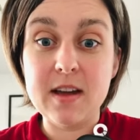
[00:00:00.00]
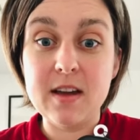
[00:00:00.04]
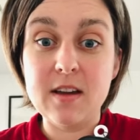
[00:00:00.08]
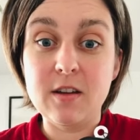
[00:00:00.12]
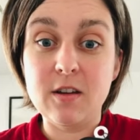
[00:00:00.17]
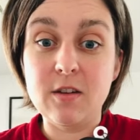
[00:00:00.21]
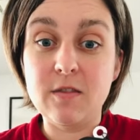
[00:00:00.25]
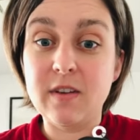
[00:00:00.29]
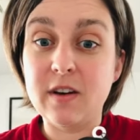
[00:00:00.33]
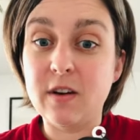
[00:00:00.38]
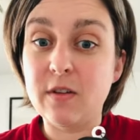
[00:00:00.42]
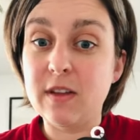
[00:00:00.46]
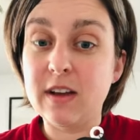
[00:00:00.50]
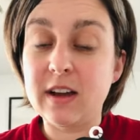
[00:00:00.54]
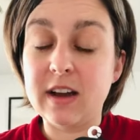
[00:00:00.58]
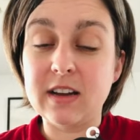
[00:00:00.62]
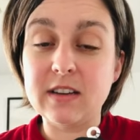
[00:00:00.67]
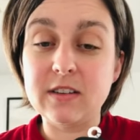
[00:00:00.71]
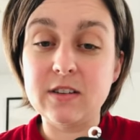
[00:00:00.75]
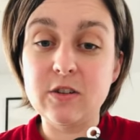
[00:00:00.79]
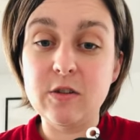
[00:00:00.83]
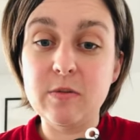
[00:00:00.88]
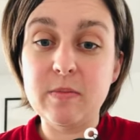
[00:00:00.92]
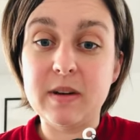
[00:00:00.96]
You've only got
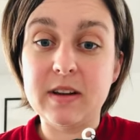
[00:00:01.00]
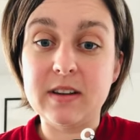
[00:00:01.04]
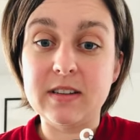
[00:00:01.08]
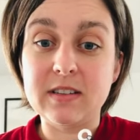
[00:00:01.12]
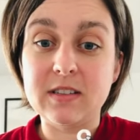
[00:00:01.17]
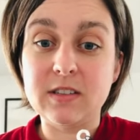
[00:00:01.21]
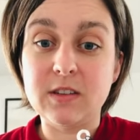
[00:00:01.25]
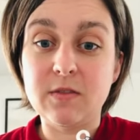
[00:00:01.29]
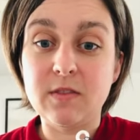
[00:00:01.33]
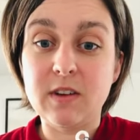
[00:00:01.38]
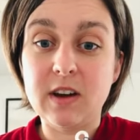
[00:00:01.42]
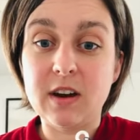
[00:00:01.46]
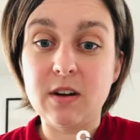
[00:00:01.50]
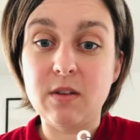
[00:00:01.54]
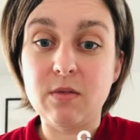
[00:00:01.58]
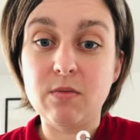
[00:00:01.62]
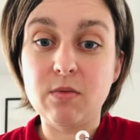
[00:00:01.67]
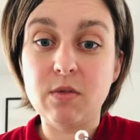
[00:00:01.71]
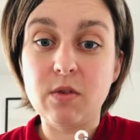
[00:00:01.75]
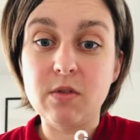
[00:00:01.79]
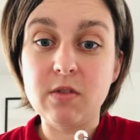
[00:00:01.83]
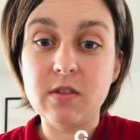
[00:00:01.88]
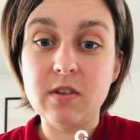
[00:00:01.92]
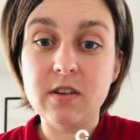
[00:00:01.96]
two buttons. You've got a
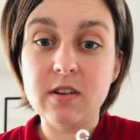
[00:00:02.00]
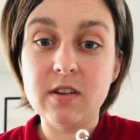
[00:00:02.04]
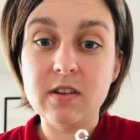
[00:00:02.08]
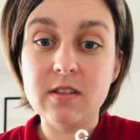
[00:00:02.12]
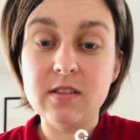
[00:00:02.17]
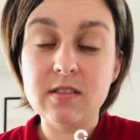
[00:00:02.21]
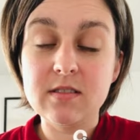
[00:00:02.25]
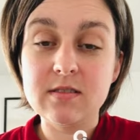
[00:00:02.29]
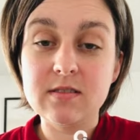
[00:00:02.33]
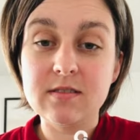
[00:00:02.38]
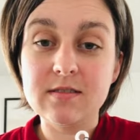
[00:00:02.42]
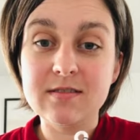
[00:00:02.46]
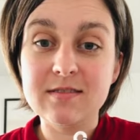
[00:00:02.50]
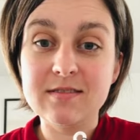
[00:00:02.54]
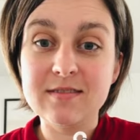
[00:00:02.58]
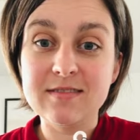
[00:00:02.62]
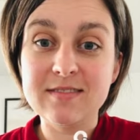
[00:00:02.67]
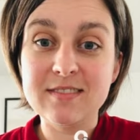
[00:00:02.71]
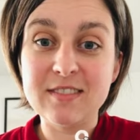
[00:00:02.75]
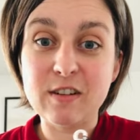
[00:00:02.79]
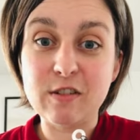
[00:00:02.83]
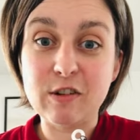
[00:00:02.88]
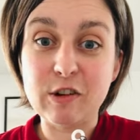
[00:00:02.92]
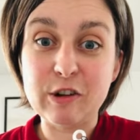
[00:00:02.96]
roller,
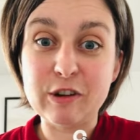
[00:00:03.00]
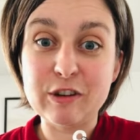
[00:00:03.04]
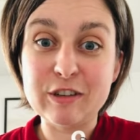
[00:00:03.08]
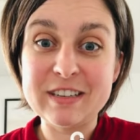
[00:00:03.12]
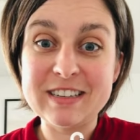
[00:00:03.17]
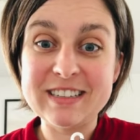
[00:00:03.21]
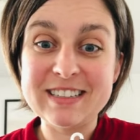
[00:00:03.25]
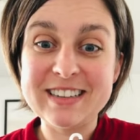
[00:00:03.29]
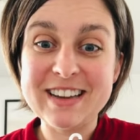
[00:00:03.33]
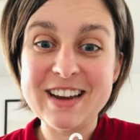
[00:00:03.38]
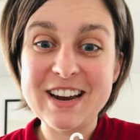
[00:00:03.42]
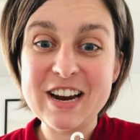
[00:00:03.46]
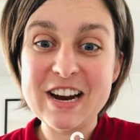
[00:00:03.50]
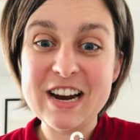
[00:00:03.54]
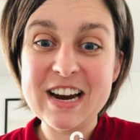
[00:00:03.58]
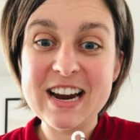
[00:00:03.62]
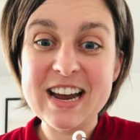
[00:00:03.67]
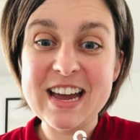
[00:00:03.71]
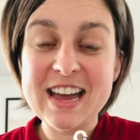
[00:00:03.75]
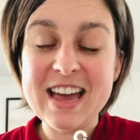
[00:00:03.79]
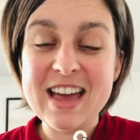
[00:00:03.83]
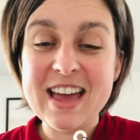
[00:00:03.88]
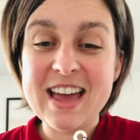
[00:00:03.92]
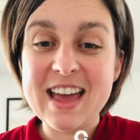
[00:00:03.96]
a roller disc here,
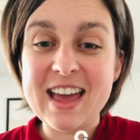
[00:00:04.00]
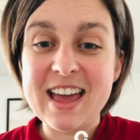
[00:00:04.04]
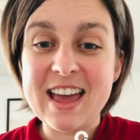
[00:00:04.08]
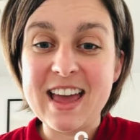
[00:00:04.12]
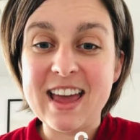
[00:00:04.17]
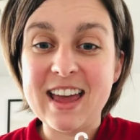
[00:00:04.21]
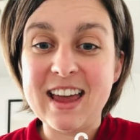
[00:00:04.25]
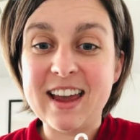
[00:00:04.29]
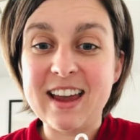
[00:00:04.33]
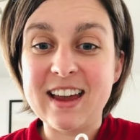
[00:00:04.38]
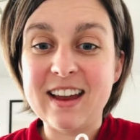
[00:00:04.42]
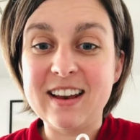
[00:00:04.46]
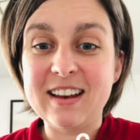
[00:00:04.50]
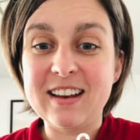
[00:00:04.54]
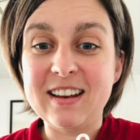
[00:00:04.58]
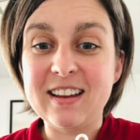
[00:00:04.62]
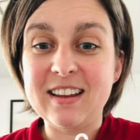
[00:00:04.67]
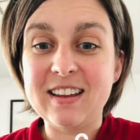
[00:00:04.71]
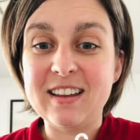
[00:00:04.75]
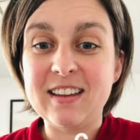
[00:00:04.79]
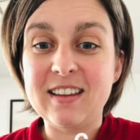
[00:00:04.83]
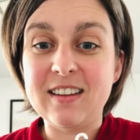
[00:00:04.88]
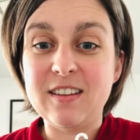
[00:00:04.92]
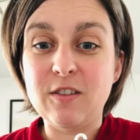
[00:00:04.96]
and
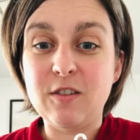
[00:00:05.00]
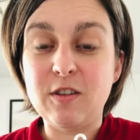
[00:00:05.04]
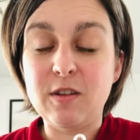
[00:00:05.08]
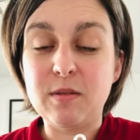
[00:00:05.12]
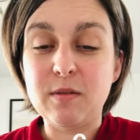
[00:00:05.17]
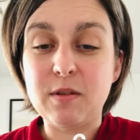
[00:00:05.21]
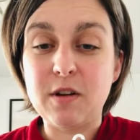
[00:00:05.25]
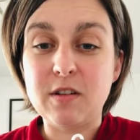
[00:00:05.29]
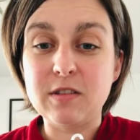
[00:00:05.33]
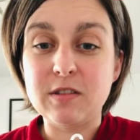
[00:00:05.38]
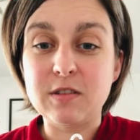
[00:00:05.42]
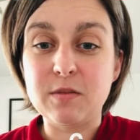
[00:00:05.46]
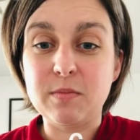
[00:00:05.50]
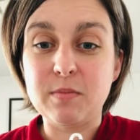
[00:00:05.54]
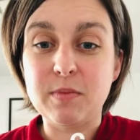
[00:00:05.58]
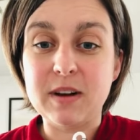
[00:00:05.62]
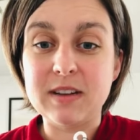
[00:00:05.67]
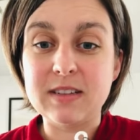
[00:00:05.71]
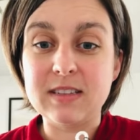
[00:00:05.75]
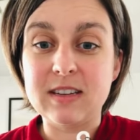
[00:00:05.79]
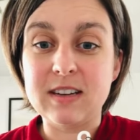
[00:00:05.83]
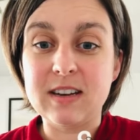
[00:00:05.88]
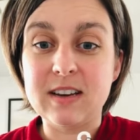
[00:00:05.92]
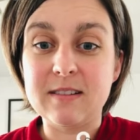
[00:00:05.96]
you can also
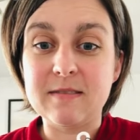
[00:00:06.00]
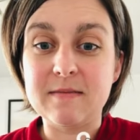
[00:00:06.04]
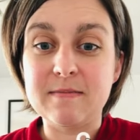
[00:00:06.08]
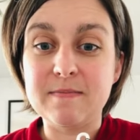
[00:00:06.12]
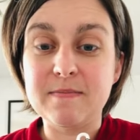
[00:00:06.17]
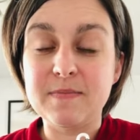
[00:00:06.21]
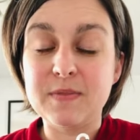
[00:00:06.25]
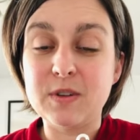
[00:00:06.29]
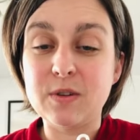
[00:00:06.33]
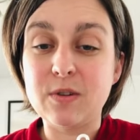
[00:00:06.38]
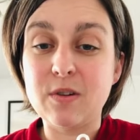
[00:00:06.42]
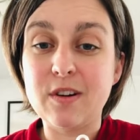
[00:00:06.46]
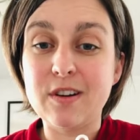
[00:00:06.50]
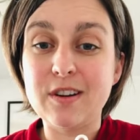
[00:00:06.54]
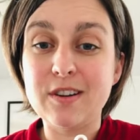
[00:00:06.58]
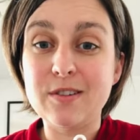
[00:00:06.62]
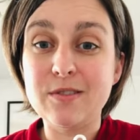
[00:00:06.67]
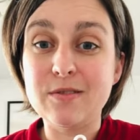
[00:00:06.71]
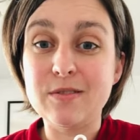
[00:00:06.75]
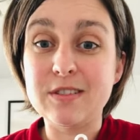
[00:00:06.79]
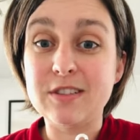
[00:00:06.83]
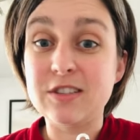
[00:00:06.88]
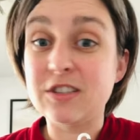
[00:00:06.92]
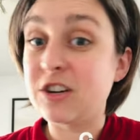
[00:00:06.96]
press it in. So all you do
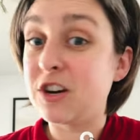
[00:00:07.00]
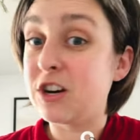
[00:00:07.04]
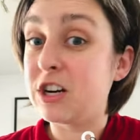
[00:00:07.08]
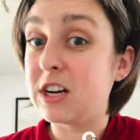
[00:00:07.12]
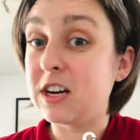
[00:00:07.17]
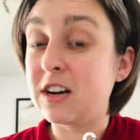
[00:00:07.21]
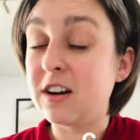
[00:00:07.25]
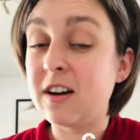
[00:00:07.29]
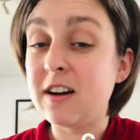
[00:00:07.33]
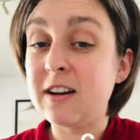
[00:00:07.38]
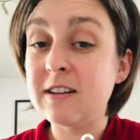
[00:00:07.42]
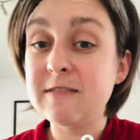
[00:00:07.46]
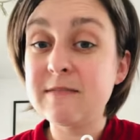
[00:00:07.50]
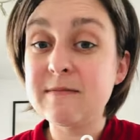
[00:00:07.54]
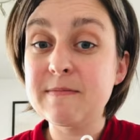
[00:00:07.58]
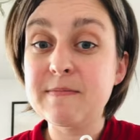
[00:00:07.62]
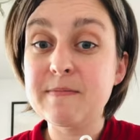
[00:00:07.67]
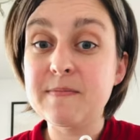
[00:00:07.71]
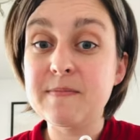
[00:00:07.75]
is turn it on.